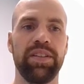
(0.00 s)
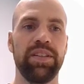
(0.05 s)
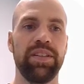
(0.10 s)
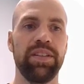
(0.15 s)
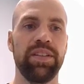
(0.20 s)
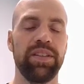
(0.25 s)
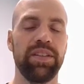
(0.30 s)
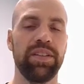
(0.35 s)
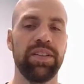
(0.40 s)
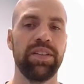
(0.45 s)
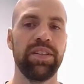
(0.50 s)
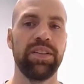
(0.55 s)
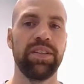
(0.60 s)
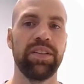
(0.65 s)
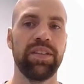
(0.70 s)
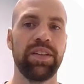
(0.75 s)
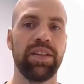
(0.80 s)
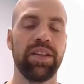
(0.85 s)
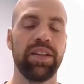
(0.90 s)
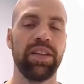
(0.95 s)

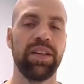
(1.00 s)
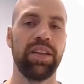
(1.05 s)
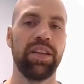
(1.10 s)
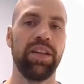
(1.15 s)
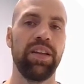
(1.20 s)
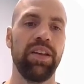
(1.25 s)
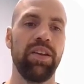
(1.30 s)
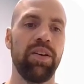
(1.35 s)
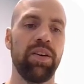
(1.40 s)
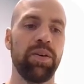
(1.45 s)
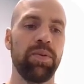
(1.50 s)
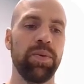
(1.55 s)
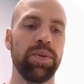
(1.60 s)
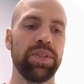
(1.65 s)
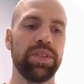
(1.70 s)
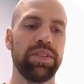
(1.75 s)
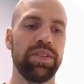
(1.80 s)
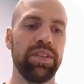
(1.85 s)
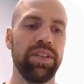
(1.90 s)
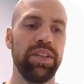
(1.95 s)
and along
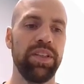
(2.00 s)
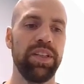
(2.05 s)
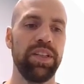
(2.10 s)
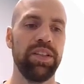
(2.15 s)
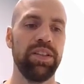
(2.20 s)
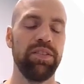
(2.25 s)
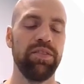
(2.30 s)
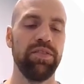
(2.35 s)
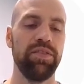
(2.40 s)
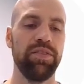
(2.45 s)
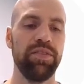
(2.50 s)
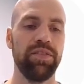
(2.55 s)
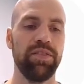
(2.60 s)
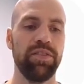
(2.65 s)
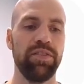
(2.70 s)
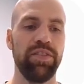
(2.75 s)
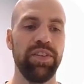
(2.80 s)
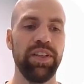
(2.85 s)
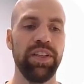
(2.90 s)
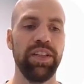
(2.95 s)
with the
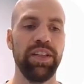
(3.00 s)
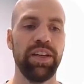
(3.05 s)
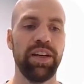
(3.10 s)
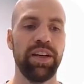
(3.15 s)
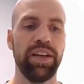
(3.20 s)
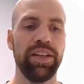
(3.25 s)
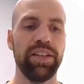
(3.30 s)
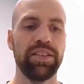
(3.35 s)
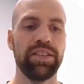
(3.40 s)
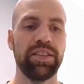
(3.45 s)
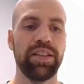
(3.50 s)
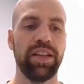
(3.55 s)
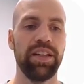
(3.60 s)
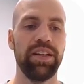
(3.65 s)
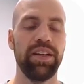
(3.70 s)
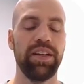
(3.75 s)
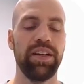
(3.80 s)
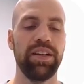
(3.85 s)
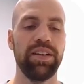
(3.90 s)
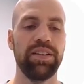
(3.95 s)
VDI
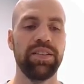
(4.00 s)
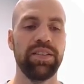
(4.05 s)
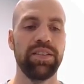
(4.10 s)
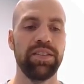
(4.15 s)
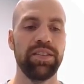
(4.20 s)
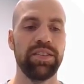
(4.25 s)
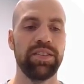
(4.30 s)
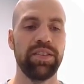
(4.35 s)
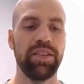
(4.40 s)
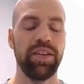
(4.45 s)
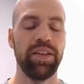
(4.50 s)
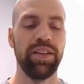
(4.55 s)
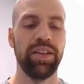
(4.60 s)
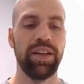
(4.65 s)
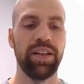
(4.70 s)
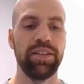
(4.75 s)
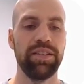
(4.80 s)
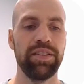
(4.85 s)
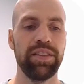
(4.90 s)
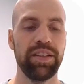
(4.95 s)
standard
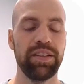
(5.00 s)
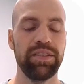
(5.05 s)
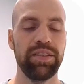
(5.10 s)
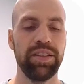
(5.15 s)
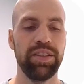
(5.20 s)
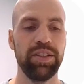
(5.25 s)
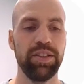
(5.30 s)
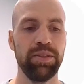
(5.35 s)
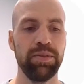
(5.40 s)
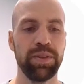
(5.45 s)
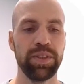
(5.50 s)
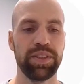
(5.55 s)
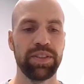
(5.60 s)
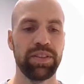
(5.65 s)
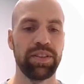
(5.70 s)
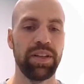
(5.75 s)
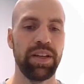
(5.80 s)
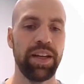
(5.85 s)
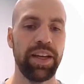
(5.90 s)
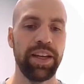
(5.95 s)
3962, which
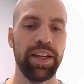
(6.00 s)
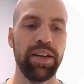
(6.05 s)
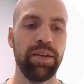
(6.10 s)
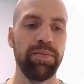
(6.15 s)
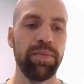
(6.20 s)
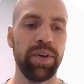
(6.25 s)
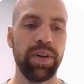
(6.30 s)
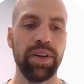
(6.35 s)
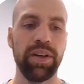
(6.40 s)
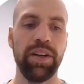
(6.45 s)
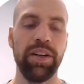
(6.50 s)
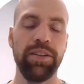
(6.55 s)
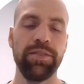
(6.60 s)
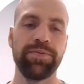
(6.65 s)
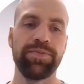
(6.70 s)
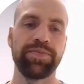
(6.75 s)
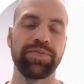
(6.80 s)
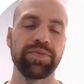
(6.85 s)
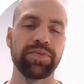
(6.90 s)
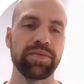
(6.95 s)
is a layer model
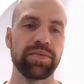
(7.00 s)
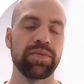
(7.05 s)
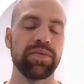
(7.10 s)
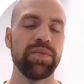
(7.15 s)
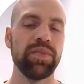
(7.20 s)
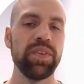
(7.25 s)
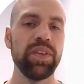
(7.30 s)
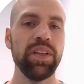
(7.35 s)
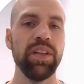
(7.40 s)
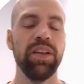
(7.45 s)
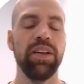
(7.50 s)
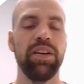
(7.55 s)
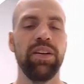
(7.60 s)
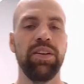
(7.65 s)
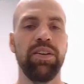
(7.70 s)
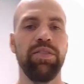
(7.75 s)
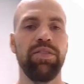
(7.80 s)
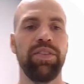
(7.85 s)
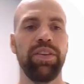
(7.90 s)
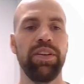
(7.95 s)

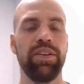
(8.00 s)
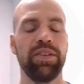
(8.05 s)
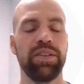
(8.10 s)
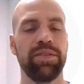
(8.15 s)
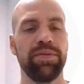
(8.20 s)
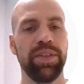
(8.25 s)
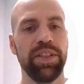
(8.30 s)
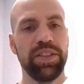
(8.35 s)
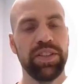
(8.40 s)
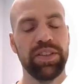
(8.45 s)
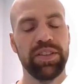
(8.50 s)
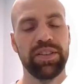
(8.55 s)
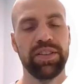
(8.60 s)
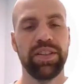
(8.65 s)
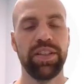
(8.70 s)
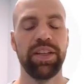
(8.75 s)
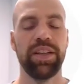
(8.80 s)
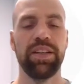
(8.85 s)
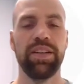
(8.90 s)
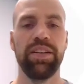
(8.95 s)
of the automation
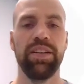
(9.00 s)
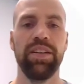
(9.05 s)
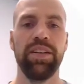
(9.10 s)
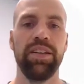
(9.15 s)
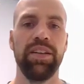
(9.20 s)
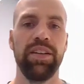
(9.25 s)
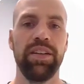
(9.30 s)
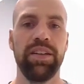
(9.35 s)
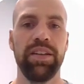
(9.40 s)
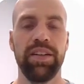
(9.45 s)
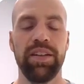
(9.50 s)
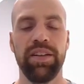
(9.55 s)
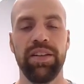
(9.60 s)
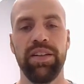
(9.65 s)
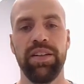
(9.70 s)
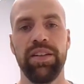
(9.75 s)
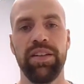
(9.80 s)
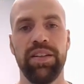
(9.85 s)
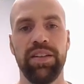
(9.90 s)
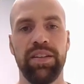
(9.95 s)
stack
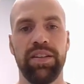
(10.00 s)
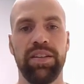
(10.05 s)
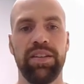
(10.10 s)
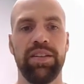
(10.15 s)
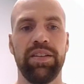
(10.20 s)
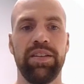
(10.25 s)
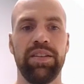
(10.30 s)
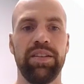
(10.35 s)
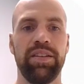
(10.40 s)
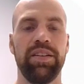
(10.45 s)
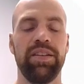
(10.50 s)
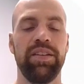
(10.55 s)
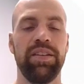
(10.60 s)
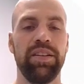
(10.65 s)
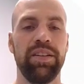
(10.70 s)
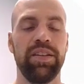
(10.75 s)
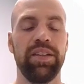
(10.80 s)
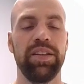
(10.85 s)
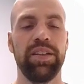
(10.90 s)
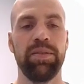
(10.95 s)
in
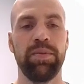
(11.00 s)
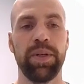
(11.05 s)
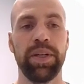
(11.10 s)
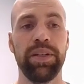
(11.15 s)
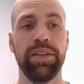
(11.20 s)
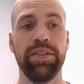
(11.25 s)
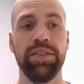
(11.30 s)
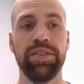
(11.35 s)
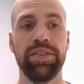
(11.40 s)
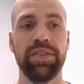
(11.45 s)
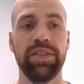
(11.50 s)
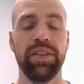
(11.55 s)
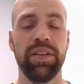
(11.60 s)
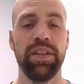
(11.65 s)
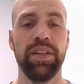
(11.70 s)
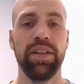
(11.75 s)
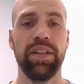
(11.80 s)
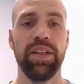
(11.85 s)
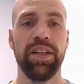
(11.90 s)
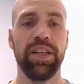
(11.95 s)
a warehouse.
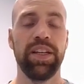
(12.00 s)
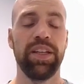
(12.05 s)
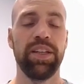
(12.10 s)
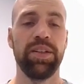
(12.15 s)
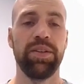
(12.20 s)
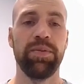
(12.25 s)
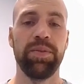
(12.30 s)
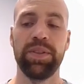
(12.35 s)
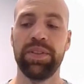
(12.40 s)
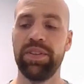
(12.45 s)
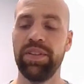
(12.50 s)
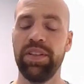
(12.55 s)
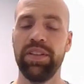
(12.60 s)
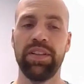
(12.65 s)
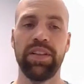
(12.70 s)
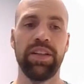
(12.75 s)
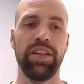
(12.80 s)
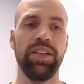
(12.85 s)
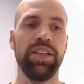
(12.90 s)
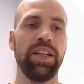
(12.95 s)
And we see
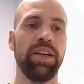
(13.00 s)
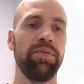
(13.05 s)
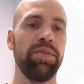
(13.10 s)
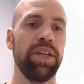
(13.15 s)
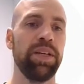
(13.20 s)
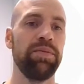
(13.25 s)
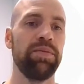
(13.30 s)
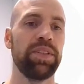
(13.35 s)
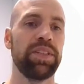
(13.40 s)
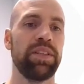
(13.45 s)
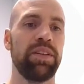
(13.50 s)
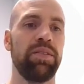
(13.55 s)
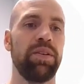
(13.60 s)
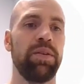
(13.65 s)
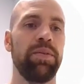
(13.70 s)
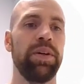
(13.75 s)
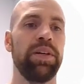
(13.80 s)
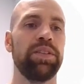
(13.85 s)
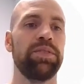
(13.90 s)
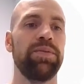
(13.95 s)
that EWM, as
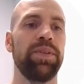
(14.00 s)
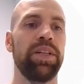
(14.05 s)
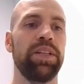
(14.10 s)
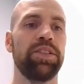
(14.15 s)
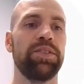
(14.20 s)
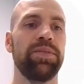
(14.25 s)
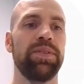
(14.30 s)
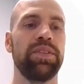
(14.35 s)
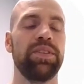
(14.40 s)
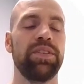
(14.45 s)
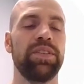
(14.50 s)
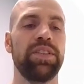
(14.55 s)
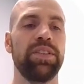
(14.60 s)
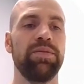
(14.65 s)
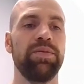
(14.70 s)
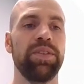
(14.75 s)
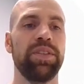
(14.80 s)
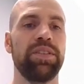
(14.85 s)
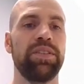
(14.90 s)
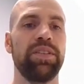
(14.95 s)
our warehouse management
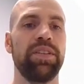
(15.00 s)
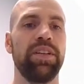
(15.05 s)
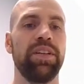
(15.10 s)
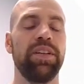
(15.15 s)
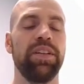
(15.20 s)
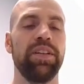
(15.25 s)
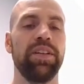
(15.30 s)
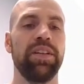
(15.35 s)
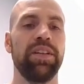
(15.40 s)
system, is